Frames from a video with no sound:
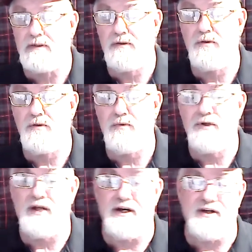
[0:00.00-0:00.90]
who can
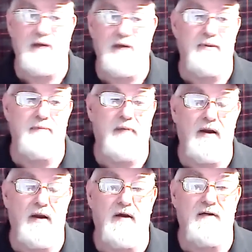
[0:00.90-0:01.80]
cut the top of the bottle
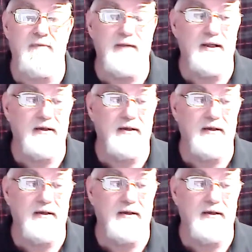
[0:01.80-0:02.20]
off me.